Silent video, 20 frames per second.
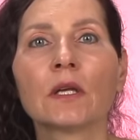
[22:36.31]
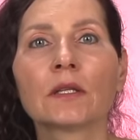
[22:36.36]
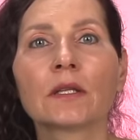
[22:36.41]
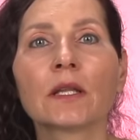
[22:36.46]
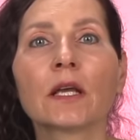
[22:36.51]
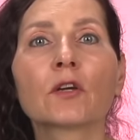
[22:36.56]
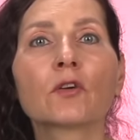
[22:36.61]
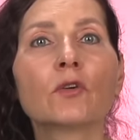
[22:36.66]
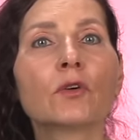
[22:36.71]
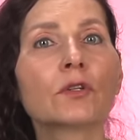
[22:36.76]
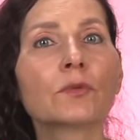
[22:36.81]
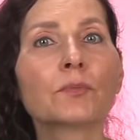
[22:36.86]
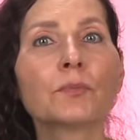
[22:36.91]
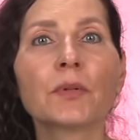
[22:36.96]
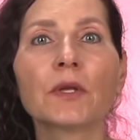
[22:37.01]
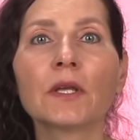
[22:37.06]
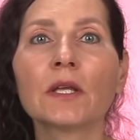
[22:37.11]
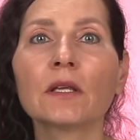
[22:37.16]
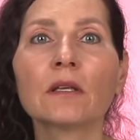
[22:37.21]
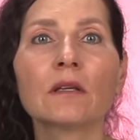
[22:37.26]
There could
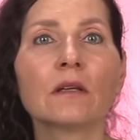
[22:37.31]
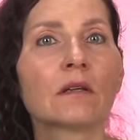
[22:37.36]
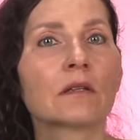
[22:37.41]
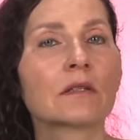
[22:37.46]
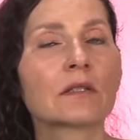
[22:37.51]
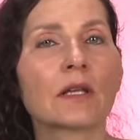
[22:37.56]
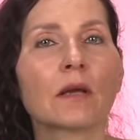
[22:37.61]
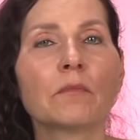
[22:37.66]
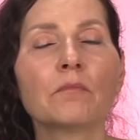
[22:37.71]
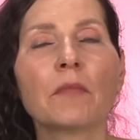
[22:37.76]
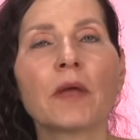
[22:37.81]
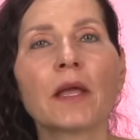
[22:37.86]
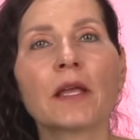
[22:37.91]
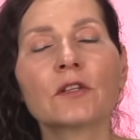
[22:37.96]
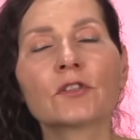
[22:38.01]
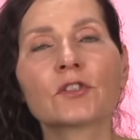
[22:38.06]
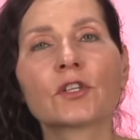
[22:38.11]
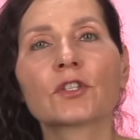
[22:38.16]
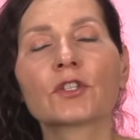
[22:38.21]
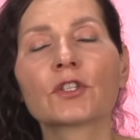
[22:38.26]
be some
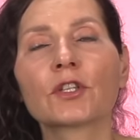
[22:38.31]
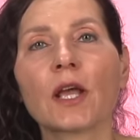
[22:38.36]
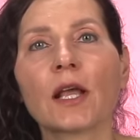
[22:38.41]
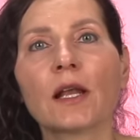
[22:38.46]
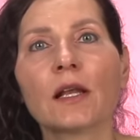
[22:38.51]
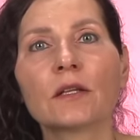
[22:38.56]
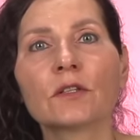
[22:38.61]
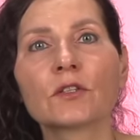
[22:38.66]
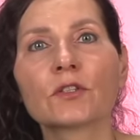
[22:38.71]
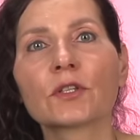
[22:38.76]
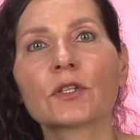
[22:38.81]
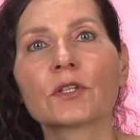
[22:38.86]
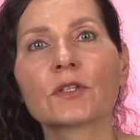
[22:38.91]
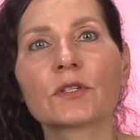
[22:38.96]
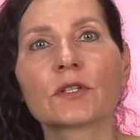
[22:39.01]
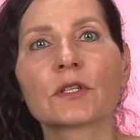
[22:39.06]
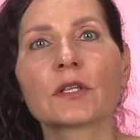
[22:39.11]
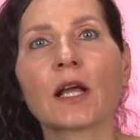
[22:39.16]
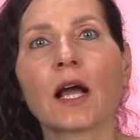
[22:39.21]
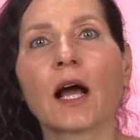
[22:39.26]
major
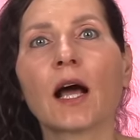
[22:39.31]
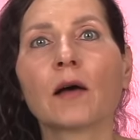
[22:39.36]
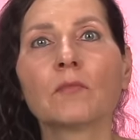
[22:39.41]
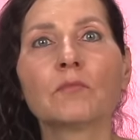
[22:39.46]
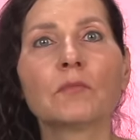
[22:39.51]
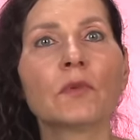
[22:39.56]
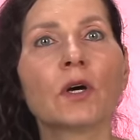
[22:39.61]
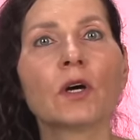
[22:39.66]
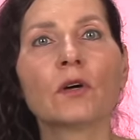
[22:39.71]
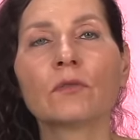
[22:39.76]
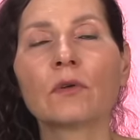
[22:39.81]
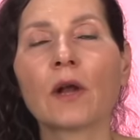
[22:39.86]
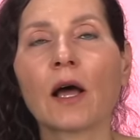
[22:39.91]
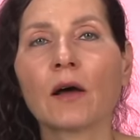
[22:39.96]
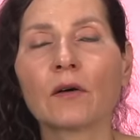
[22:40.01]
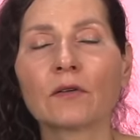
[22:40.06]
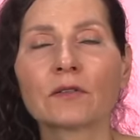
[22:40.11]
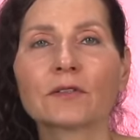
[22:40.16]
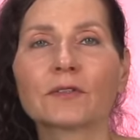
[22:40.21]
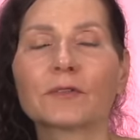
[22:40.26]
challenges come
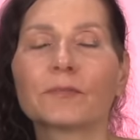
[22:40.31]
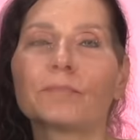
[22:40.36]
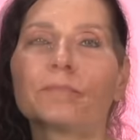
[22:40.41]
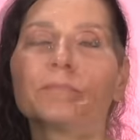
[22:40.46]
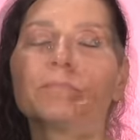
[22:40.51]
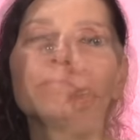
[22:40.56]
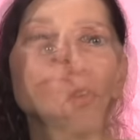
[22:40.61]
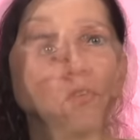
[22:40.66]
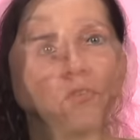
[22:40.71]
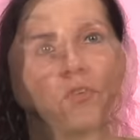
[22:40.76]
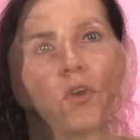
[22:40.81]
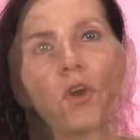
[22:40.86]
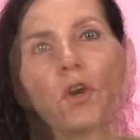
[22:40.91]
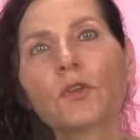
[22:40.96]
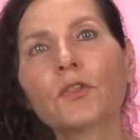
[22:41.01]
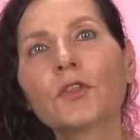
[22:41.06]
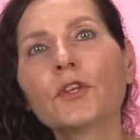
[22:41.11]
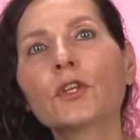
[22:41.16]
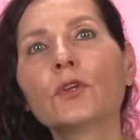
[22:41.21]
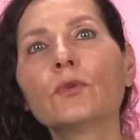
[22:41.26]
around.
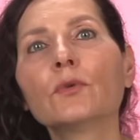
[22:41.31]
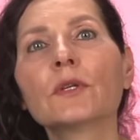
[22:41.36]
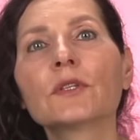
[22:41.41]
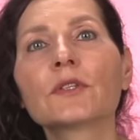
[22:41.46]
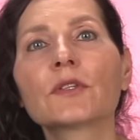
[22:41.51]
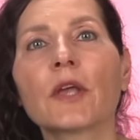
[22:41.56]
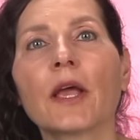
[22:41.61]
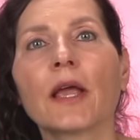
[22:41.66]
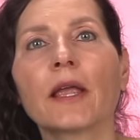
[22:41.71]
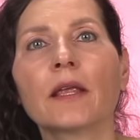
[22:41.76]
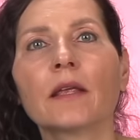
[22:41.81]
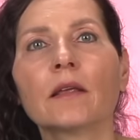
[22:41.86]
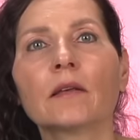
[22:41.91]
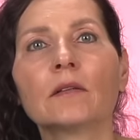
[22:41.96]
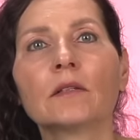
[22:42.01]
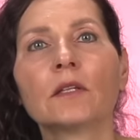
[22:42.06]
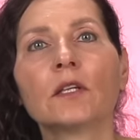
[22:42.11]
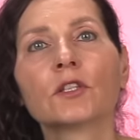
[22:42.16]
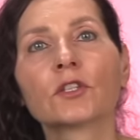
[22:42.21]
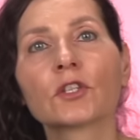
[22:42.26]
For the U S A,
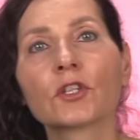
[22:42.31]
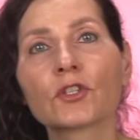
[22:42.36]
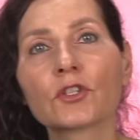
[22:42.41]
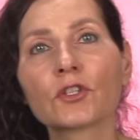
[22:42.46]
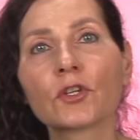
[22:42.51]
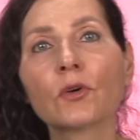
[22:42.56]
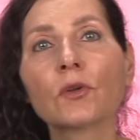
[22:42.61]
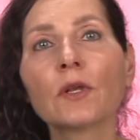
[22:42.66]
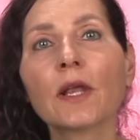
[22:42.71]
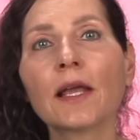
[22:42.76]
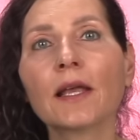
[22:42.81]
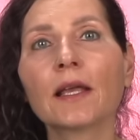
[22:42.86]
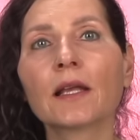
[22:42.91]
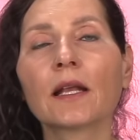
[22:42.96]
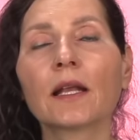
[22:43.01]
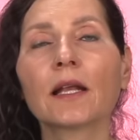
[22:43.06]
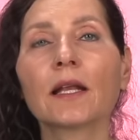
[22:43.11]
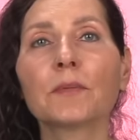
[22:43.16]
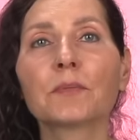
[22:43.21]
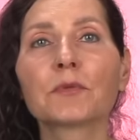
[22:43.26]
the solar
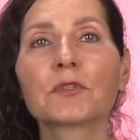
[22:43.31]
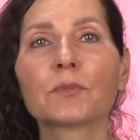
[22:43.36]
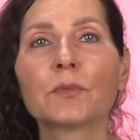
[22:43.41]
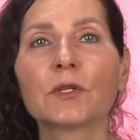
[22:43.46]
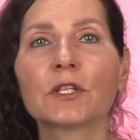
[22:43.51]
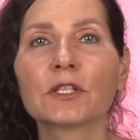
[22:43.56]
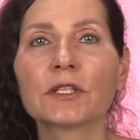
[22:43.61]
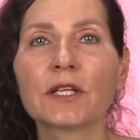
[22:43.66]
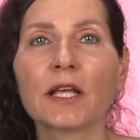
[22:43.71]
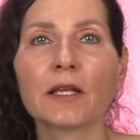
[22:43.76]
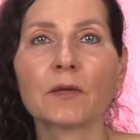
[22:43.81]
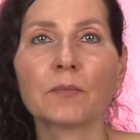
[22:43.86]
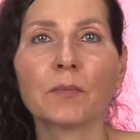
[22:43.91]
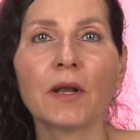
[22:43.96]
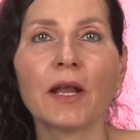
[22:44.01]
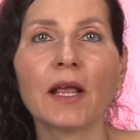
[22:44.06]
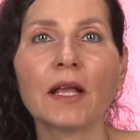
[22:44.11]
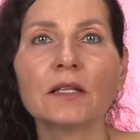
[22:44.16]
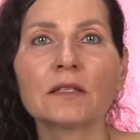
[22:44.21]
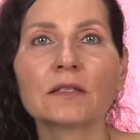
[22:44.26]
eclipse will take
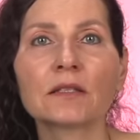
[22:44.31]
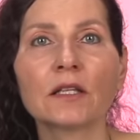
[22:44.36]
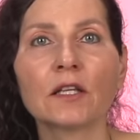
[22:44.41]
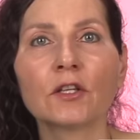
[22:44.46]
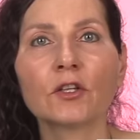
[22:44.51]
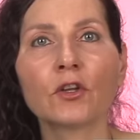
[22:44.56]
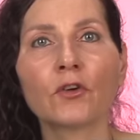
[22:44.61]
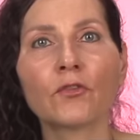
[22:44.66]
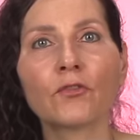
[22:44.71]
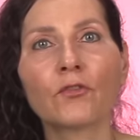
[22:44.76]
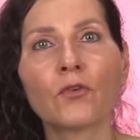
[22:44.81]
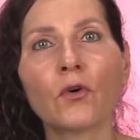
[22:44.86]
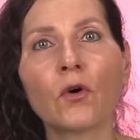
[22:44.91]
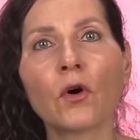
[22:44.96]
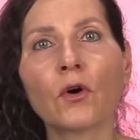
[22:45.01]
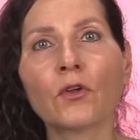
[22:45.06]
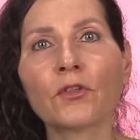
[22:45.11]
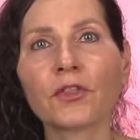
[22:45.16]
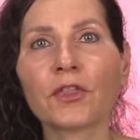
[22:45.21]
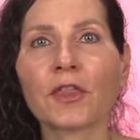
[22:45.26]
place in the
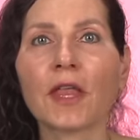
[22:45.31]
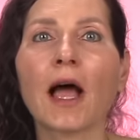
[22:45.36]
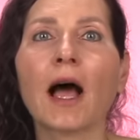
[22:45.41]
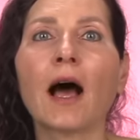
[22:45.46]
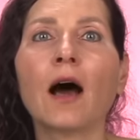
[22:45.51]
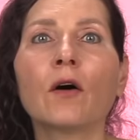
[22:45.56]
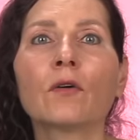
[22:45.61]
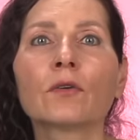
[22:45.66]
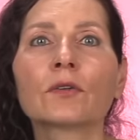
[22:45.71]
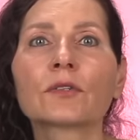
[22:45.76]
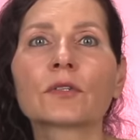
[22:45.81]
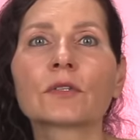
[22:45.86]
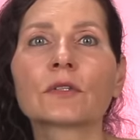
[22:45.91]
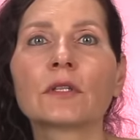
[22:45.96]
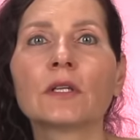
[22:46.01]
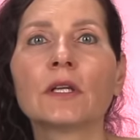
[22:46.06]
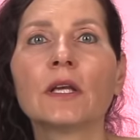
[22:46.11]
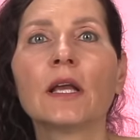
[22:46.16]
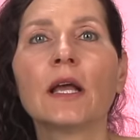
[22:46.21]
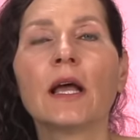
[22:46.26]
fourth house.
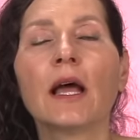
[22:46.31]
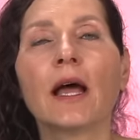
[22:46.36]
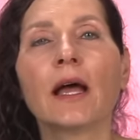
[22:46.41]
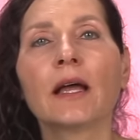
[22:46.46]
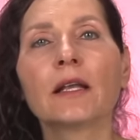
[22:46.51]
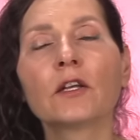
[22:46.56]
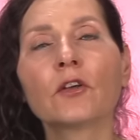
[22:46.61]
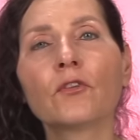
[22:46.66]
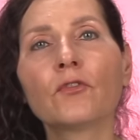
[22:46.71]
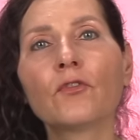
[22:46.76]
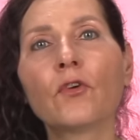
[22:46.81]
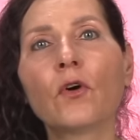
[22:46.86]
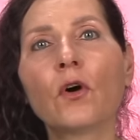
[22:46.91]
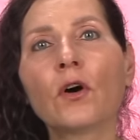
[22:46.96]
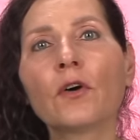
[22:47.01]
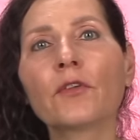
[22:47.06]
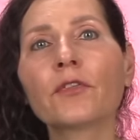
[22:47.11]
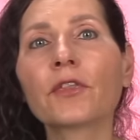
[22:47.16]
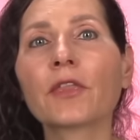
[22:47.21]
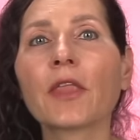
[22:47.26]
And the
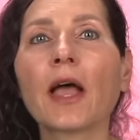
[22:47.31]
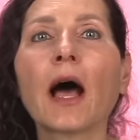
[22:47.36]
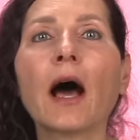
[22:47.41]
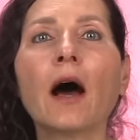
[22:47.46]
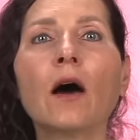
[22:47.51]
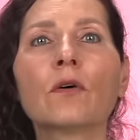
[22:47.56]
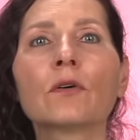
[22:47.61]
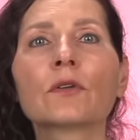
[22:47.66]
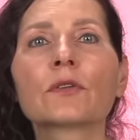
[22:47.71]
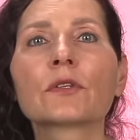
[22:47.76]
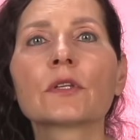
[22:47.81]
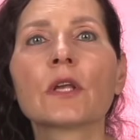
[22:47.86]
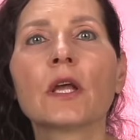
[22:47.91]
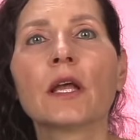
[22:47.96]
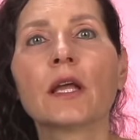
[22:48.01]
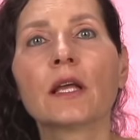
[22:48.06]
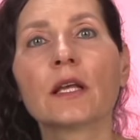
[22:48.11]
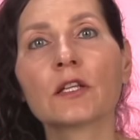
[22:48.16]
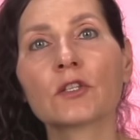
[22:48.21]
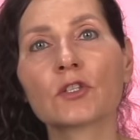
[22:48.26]
fourth house
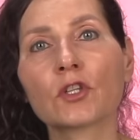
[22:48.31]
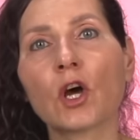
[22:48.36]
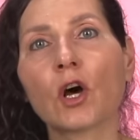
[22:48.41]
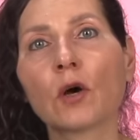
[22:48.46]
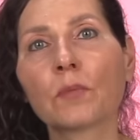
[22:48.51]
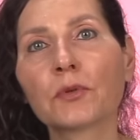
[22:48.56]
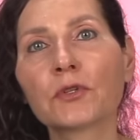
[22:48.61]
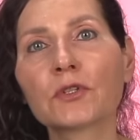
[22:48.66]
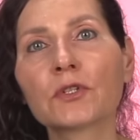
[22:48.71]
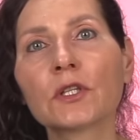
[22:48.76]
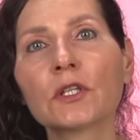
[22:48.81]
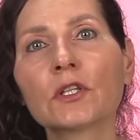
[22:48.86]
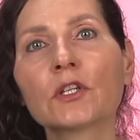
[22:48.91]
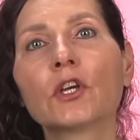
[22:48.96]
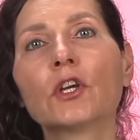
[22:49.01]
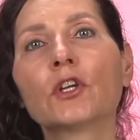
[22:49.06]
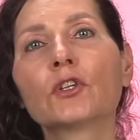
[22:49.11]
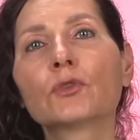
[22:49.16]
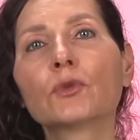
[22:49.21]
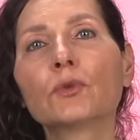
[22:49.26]
is opposite
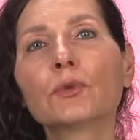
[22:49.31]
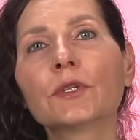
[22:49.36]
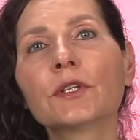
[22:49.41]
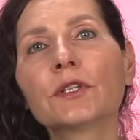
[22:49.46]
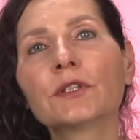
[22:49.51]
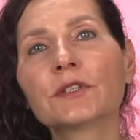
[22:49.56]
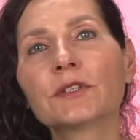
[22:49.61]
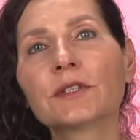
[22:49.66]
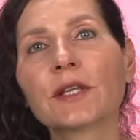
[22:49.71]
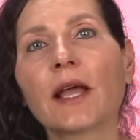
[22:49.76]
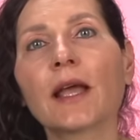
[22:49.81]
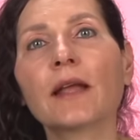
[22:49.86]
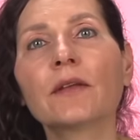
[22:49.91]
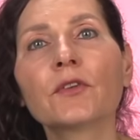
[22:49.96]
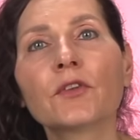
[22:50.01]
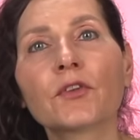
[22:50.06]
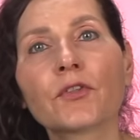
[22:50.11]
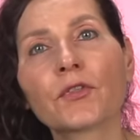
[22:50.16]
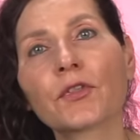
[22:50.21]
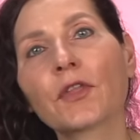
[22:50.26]
to the
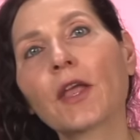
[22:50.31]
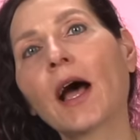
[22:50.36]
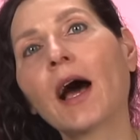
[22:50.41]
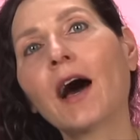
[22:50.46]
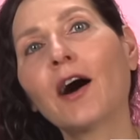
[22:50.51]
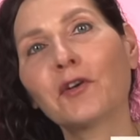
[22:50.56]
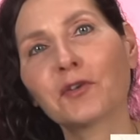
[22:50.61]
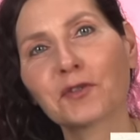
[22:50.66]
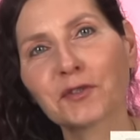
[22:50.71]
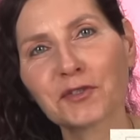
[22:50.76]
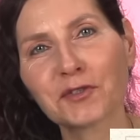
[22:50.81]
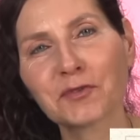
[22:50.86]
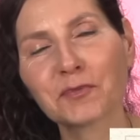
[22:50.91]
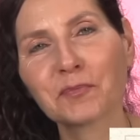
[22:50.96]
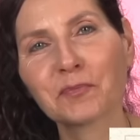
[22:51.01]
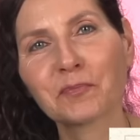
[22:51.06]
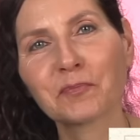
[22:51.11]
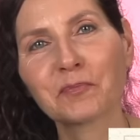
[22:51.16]
tenth house.